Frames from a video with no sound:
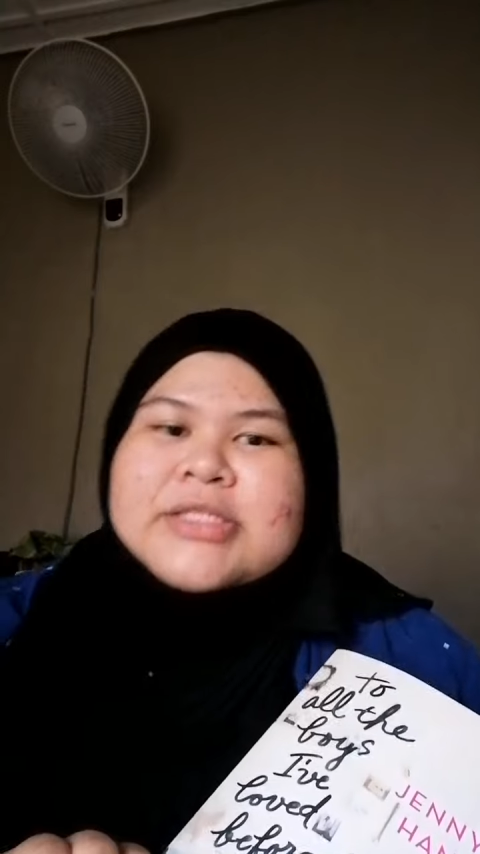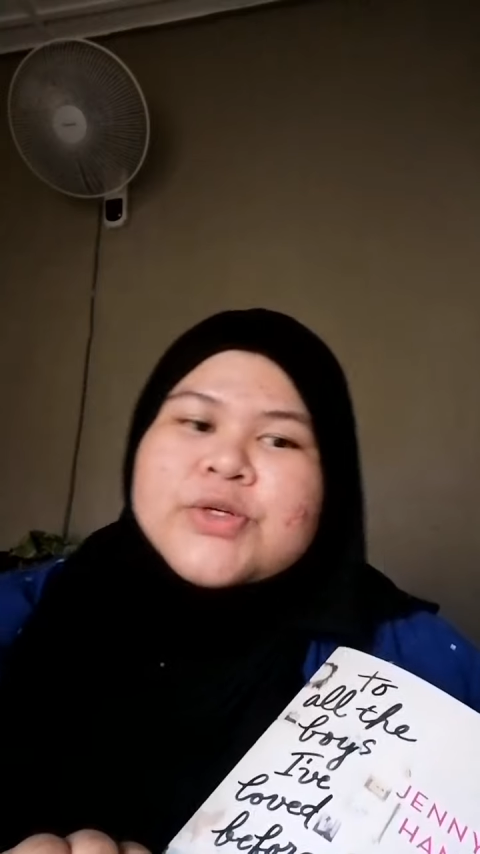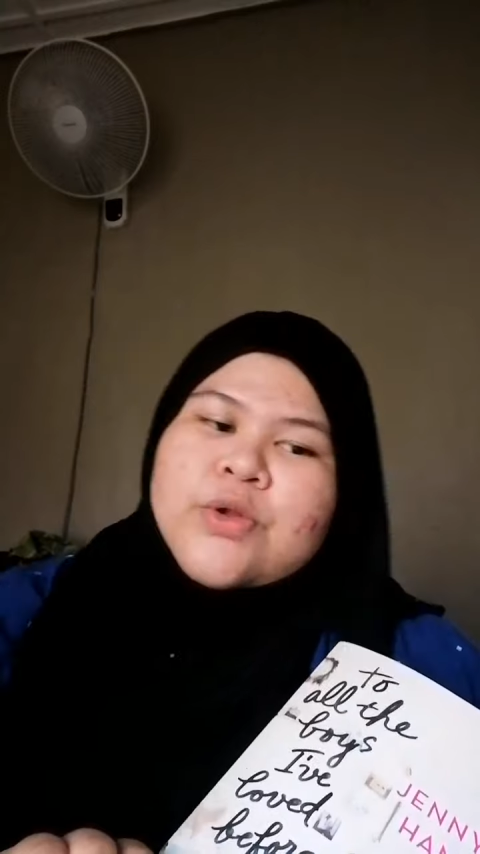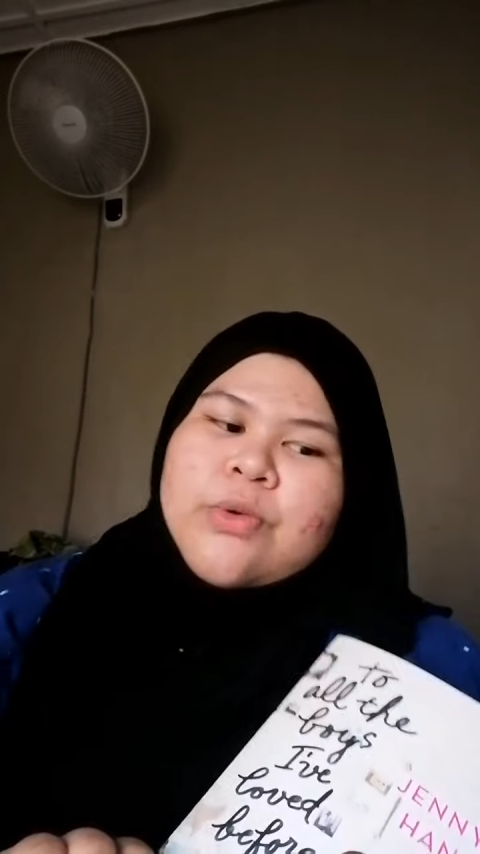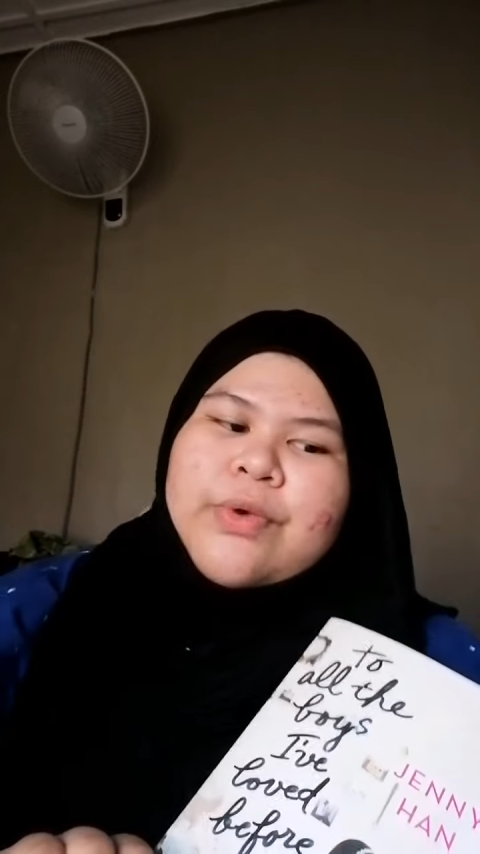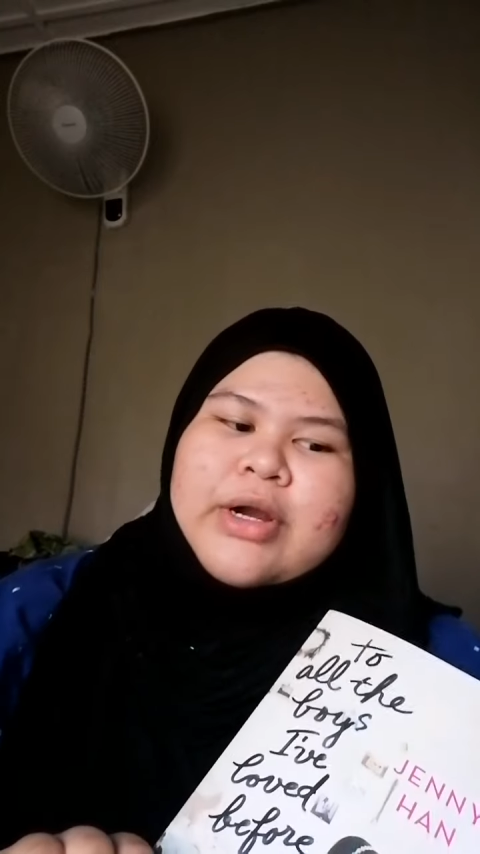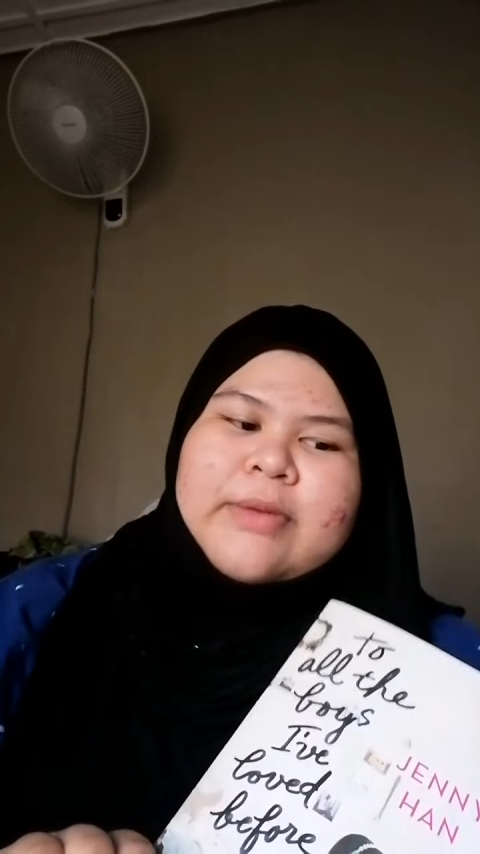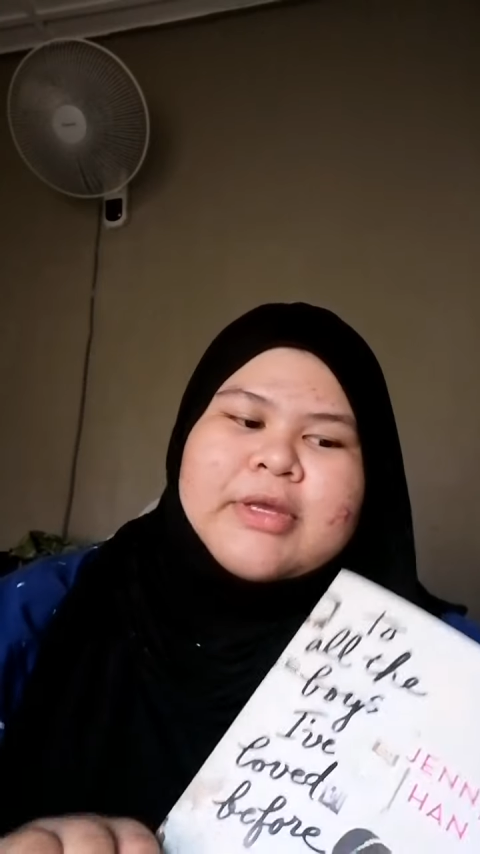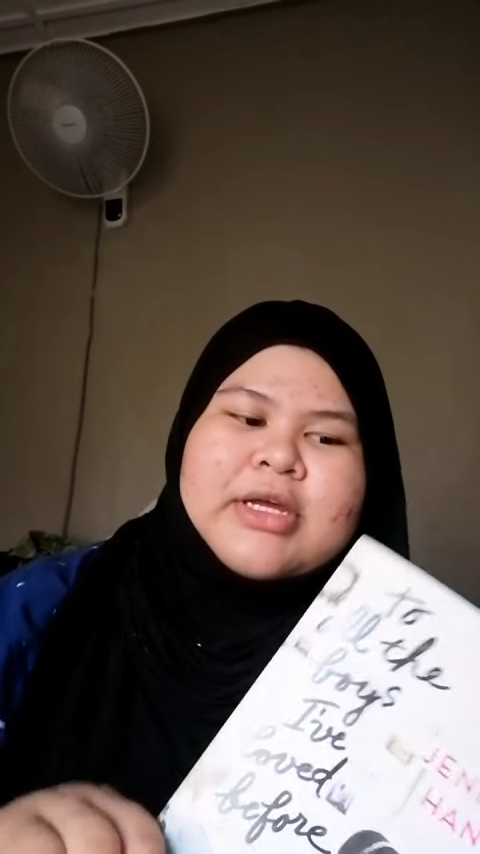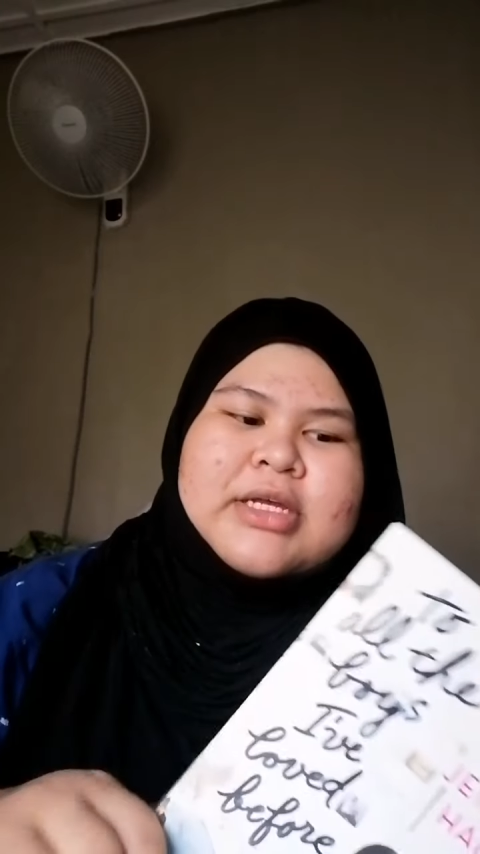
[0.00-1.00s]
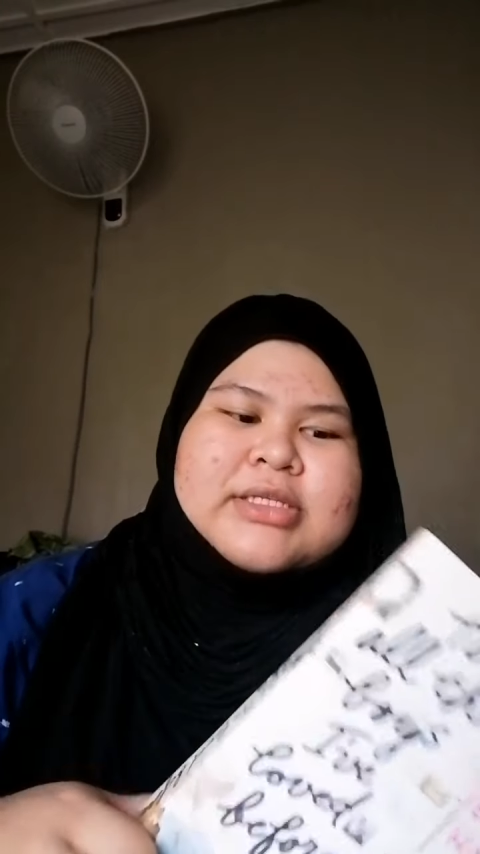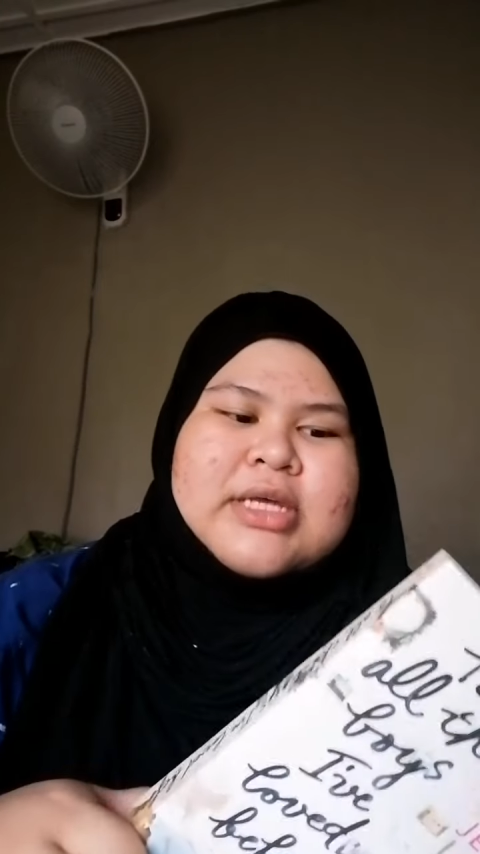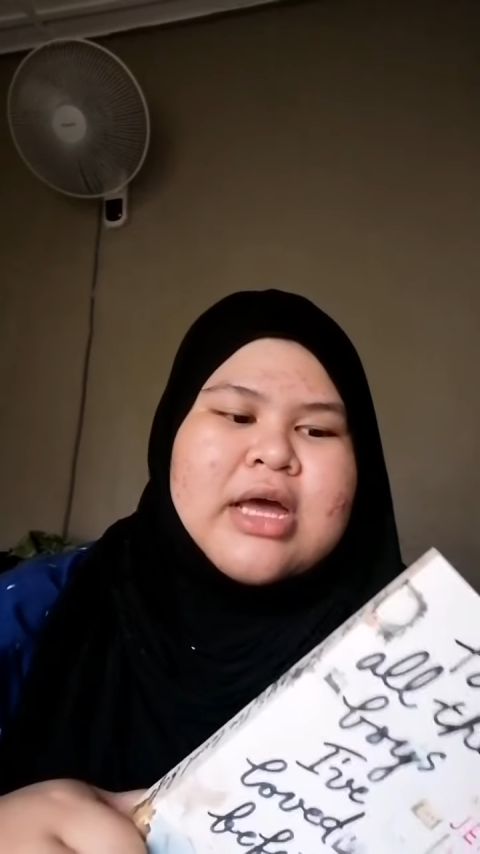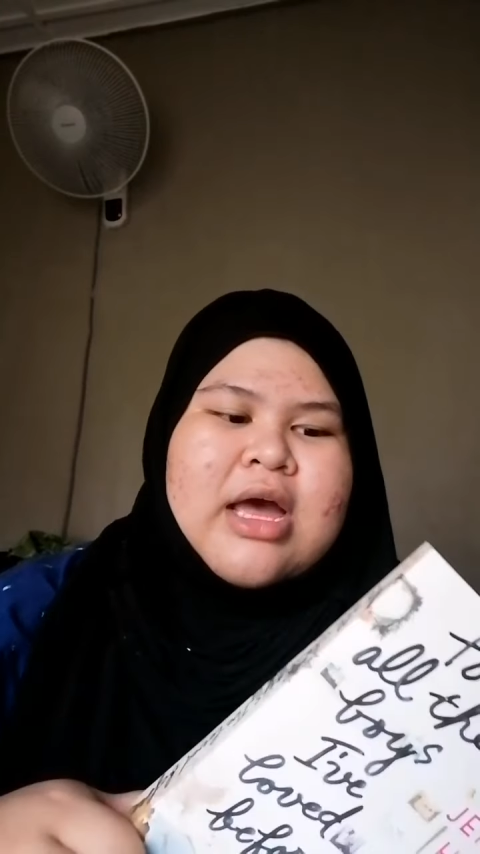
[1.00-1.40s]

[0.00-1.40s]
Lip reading: schoolwork, because